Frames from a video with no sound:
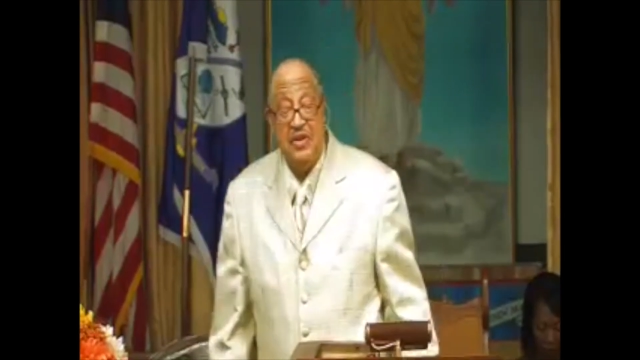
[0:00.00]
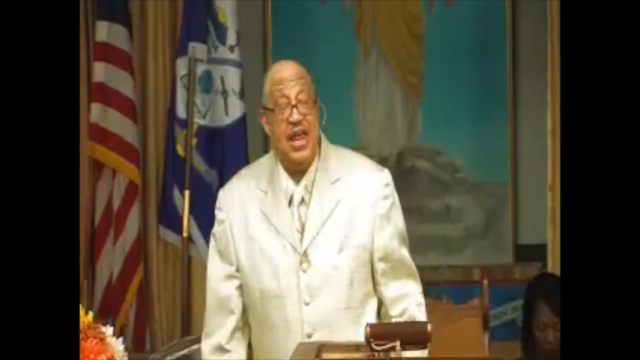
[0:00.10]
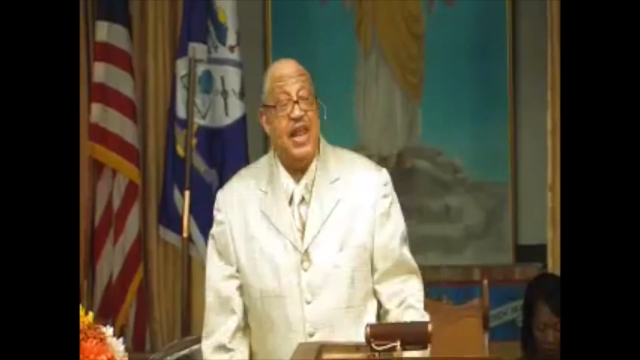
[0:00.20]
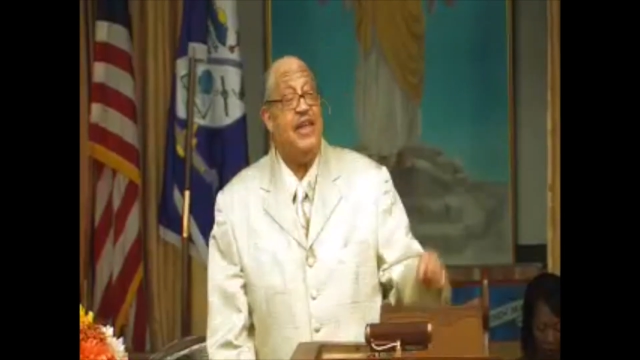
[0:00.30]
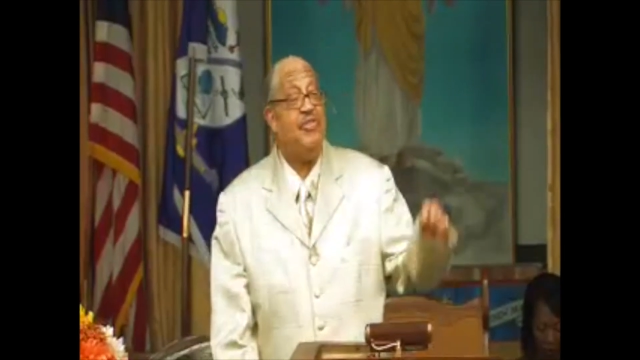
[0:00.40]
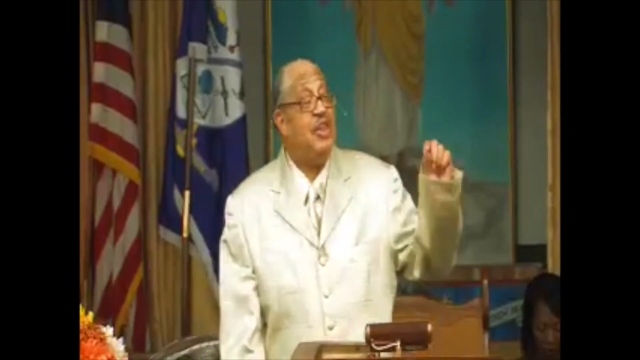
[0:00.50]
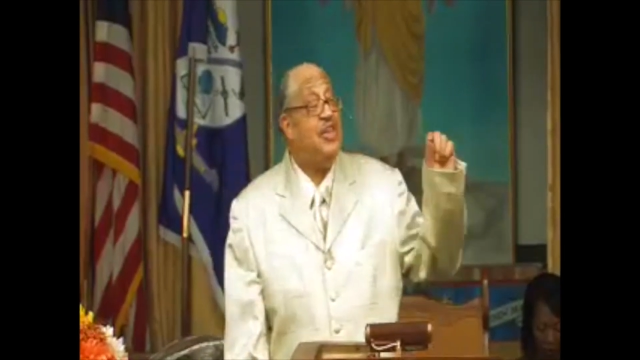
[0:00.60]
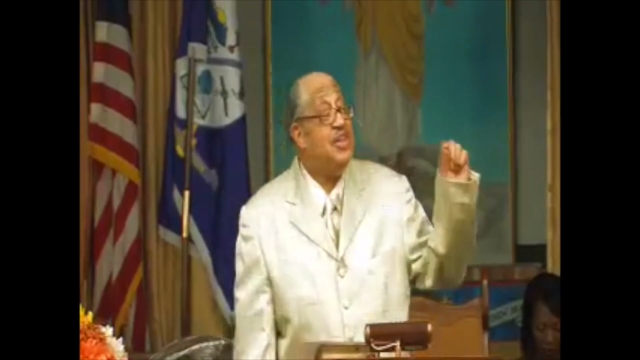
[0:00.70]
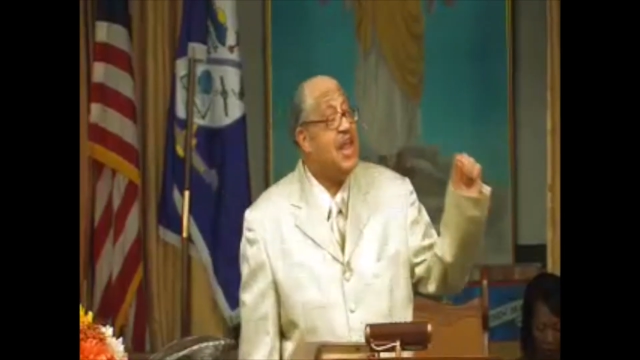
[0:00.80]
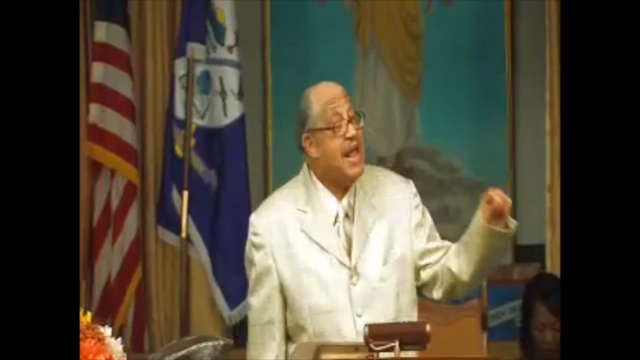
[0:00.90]
That at the
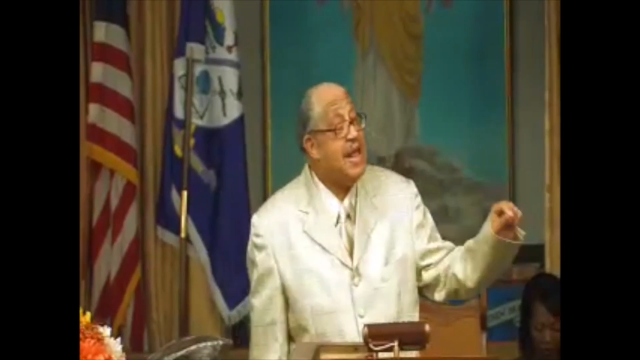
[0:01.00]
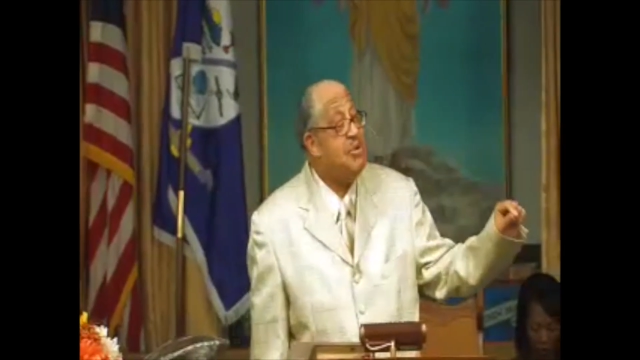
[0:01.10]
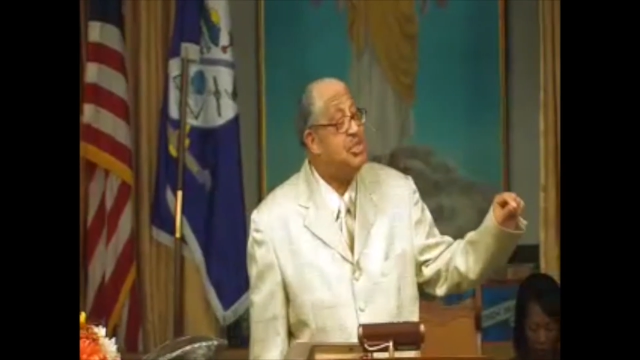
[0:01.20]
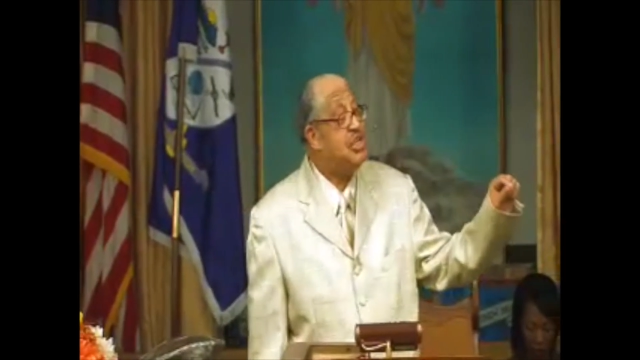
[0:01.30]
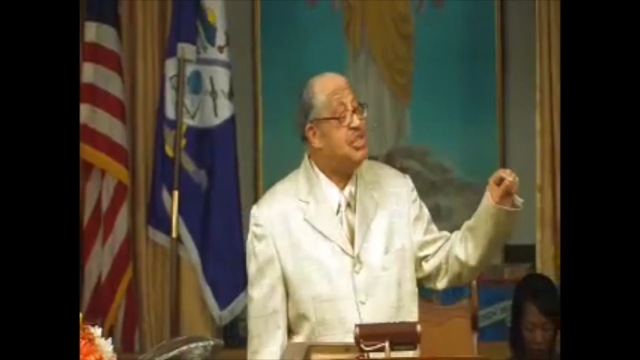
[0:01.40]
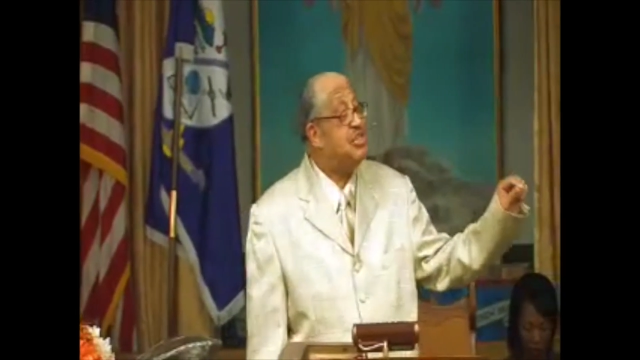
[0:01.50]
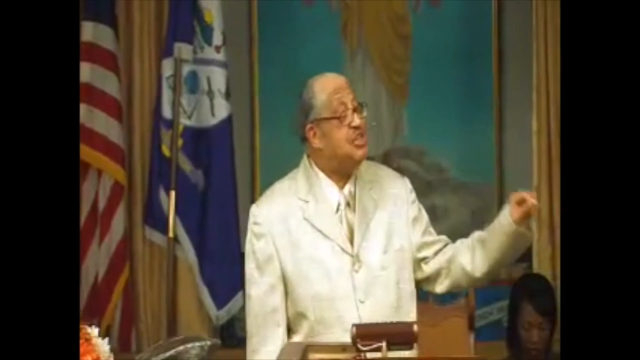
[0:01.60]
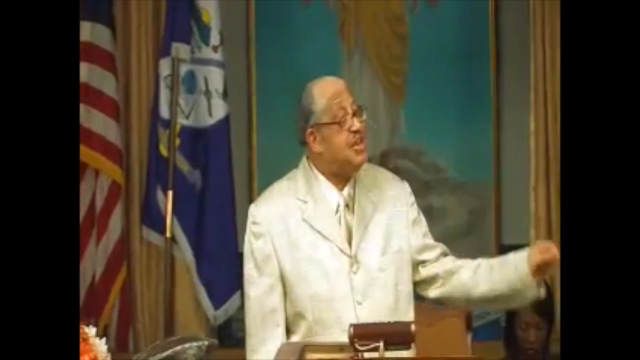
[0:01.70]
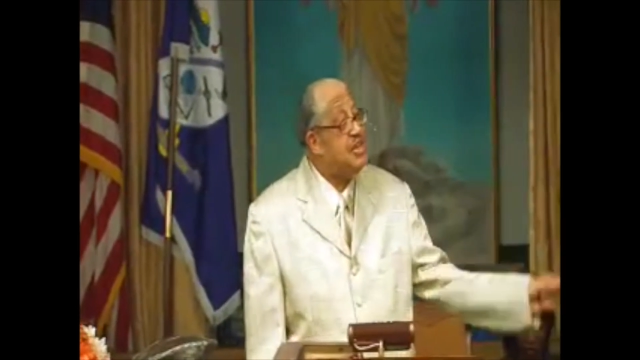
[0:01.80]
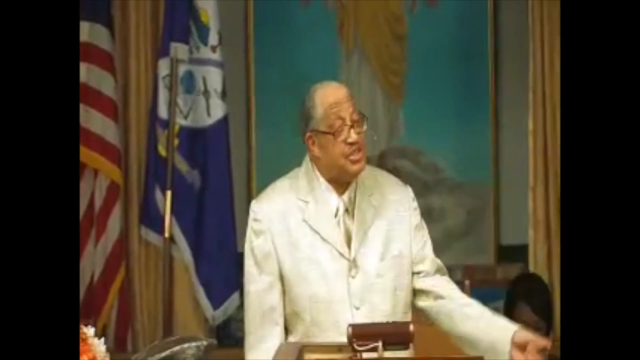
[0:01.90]
name of Jesus.
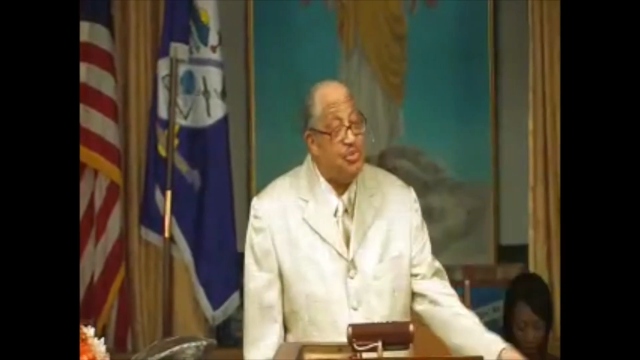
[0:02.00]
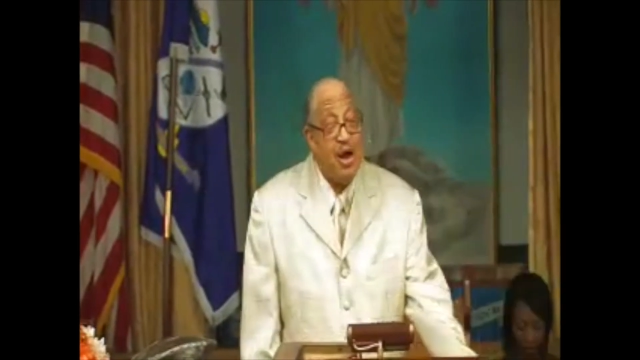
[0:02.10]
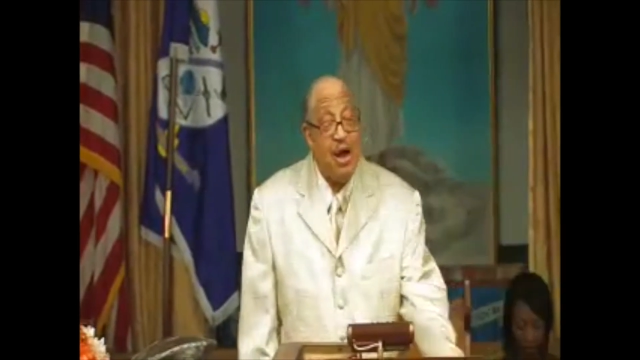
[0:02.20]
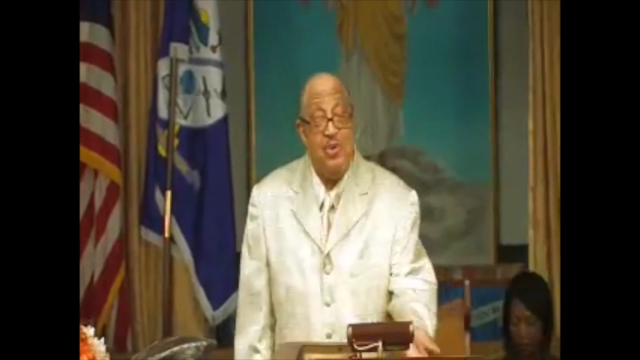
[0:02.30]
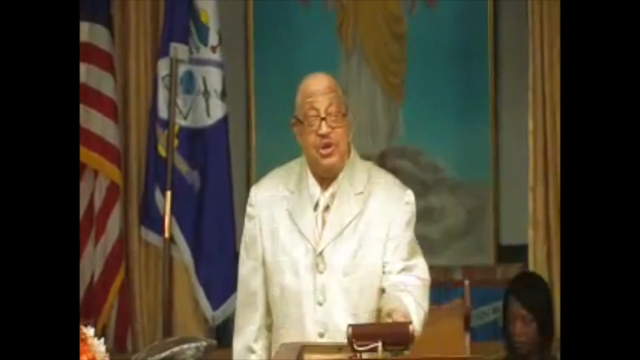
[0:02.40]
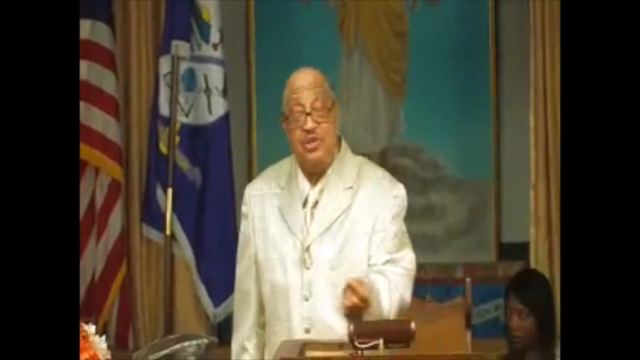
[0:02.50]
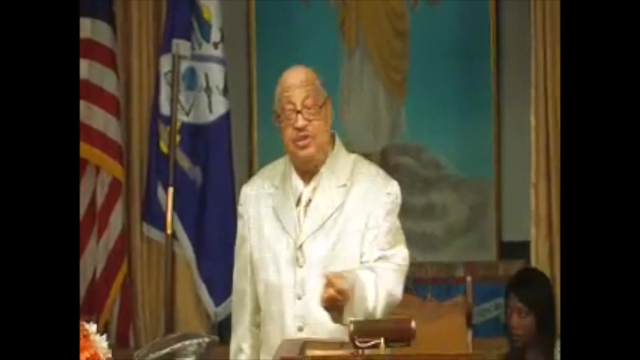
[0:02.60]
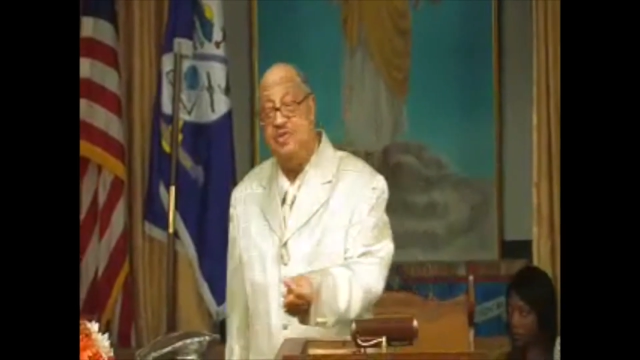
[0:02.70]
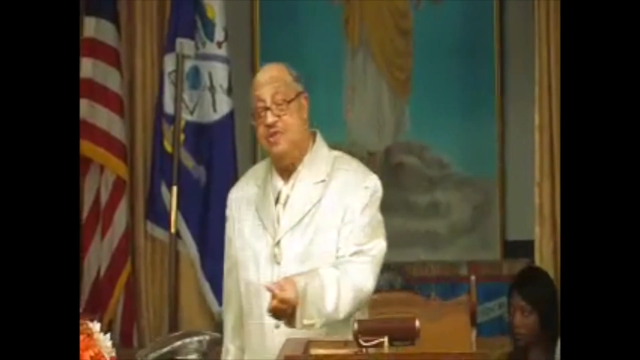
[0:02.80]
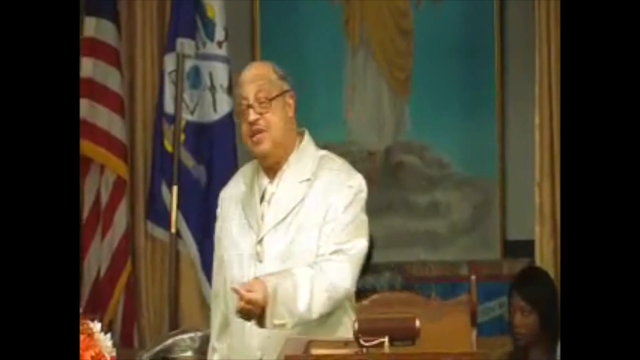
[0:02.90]
Now this is why we should
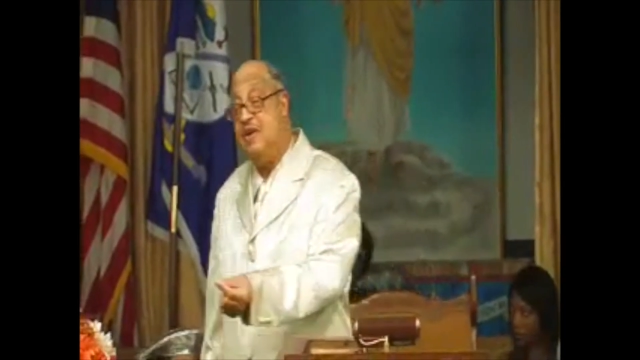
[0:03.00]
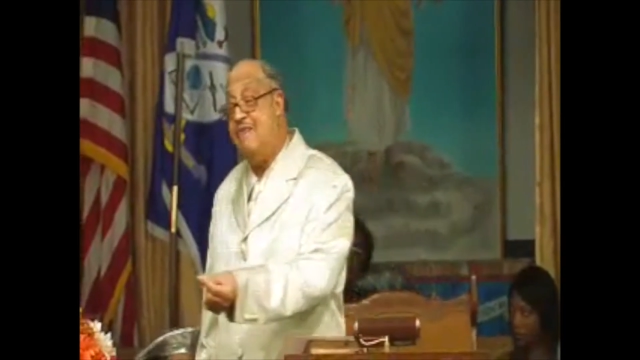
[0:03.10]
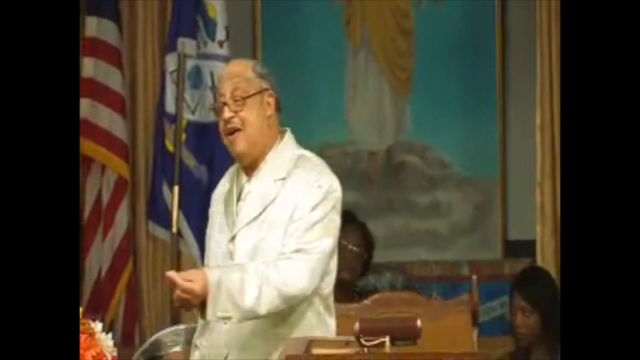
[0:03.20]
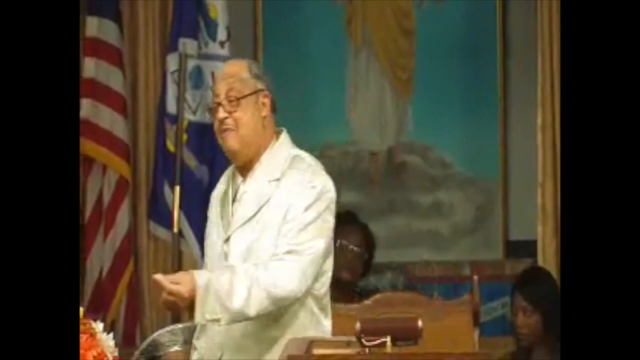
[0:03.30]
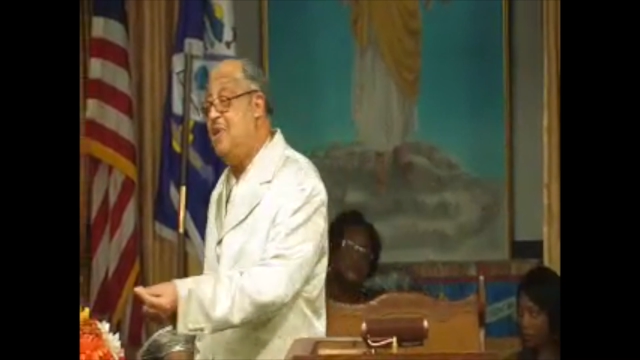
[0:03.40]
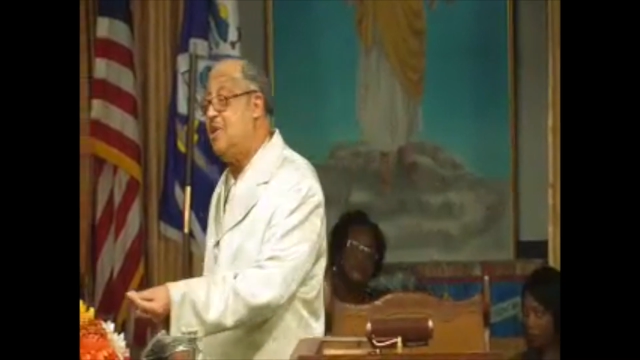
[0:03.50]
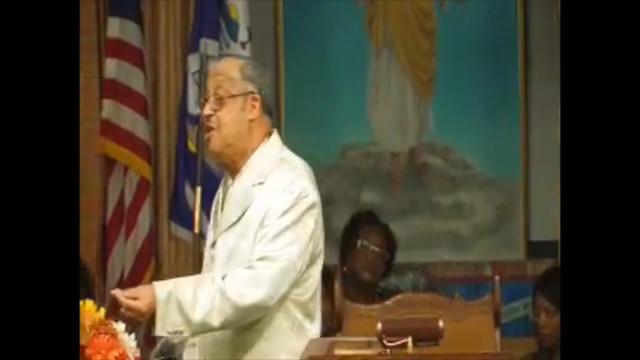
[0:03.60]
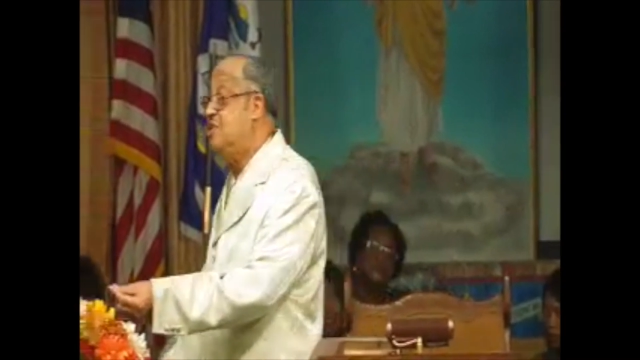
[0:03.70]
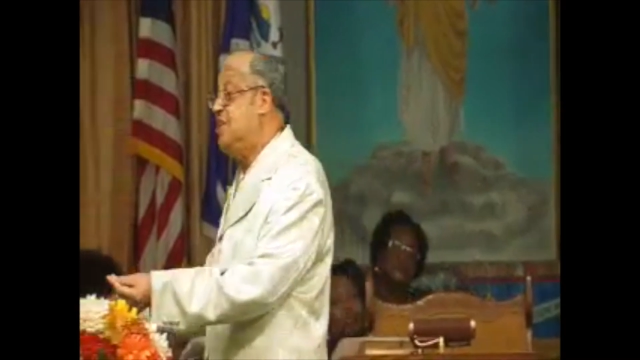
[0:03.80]
live our best, because